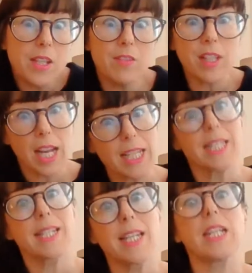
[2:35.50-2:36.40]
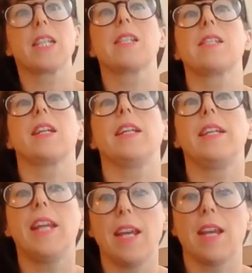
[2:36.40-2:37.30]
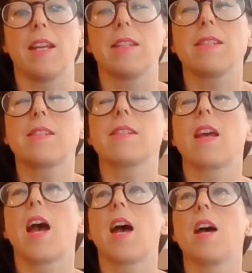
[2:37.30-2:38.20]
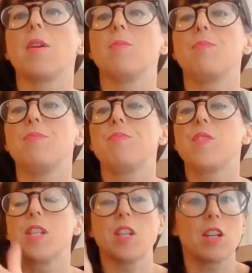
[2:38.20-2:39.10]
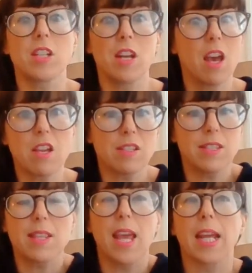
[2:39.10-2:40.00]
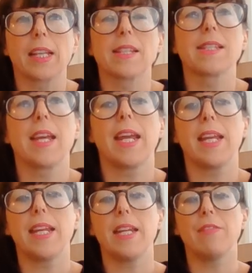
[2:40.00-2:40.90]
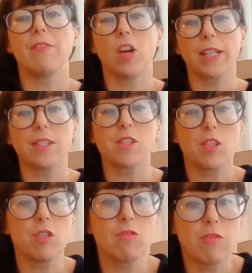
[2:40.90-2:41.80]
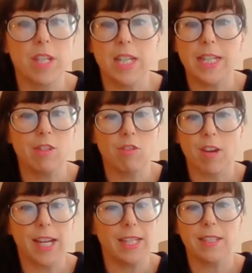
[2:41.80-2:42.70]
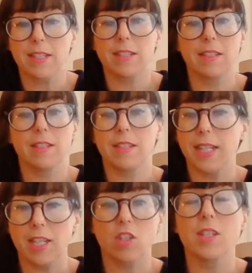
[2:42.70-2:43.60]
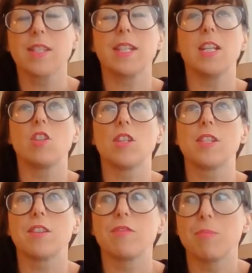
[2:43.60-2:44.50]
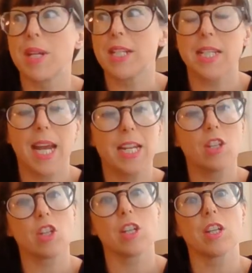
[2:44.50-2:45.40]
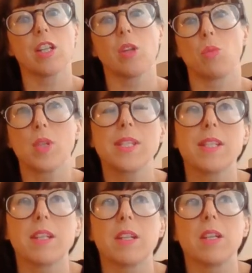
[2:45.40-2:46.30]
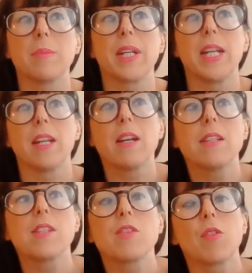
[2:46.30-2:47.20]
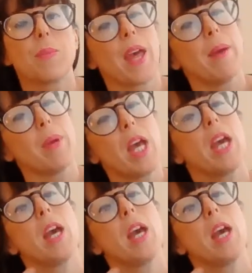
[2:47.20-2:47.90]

Over the next 6 years, Siddhartha learns things. He finds 2 really great teachers of meditation and wisdom, and he learns from them,